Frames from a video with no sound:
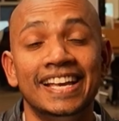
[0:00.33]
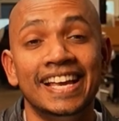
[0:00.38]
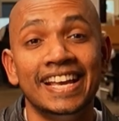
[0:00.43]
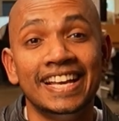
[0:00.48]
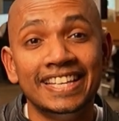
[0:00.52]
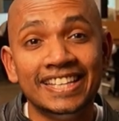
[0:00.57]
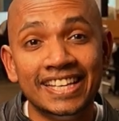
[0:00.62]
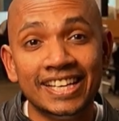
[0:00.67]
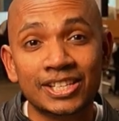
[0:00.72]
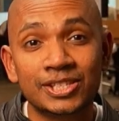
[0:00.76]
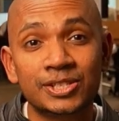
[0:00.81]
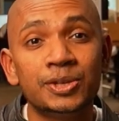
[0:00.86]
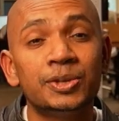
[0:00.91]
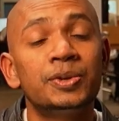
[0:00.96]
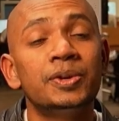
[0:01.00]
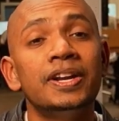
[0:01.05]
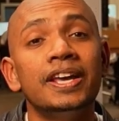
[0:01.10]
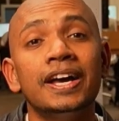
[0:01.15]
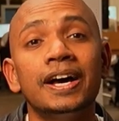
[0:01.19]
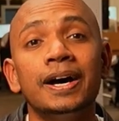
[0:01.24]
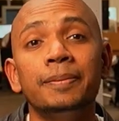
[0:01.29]
Hey there, so
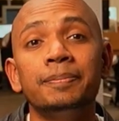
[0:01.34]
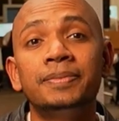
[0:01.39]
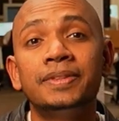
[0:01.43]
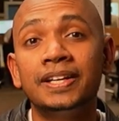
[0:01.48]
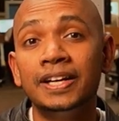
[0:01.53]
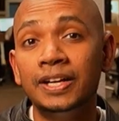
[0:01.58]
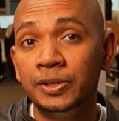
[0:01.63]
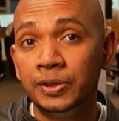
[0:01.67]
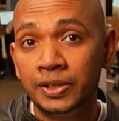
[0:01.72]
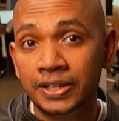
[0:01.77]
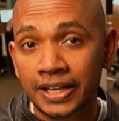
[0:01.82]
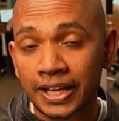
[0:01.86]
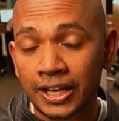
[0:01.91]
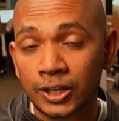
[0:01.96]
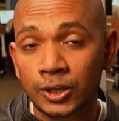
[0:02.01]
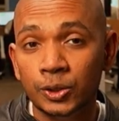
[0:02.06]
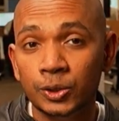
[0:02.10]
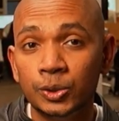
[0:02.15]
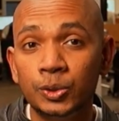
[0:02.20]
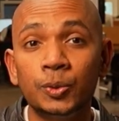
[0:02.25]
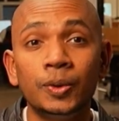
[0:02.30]
today I'm thrilled to
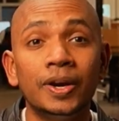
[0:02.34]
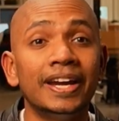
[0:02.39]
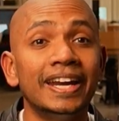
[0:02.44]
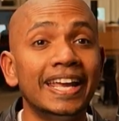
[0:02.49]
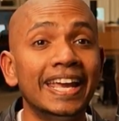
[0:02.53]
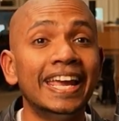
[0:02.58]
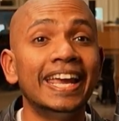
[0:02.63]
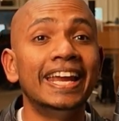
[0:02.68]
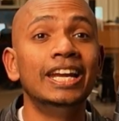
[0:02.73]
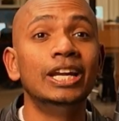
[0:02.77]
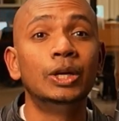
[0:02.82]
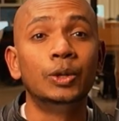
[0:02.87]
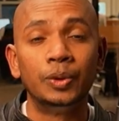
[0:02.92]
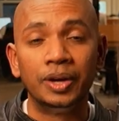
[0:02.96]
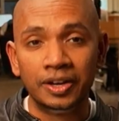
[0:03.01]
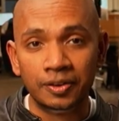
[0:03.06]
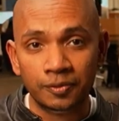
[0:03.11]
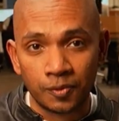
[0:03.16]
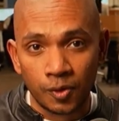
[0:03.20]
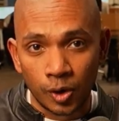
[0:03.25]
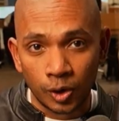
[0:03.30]
take you through an
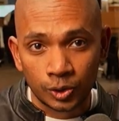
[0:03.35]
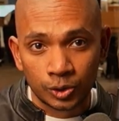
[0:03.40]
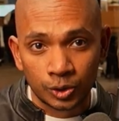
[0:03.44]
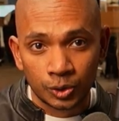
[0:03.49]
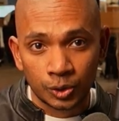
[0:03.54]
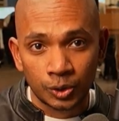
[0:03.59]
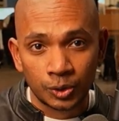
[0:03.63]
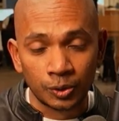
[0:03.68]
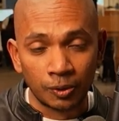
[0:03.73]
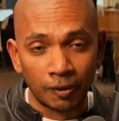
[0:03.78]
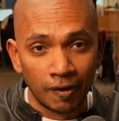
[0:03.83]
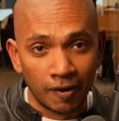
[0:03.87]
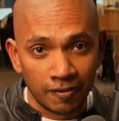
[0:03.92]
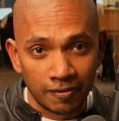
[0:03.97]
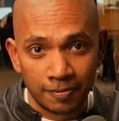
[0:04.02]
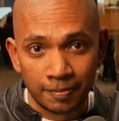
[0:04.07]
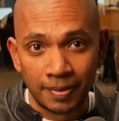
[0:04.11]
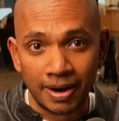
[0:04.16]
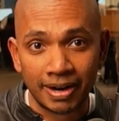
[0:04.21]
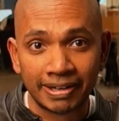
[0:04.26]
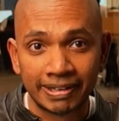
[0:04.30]
end-to-end walkthrough
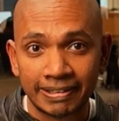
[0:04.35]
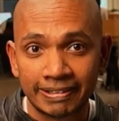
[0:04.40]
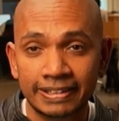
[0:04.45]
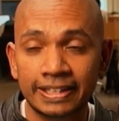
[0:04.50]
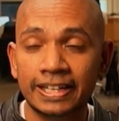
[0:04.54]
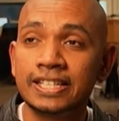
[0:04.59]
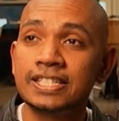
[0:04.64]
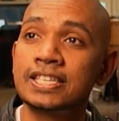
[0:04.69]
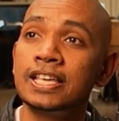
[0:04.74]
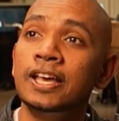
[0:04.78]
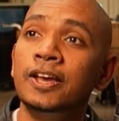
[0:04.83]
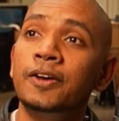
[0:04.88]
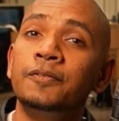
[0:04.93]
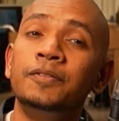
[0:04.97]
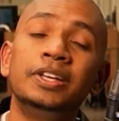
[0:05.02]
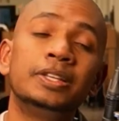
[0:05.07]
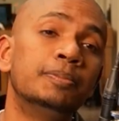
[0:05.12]
of Marketrix.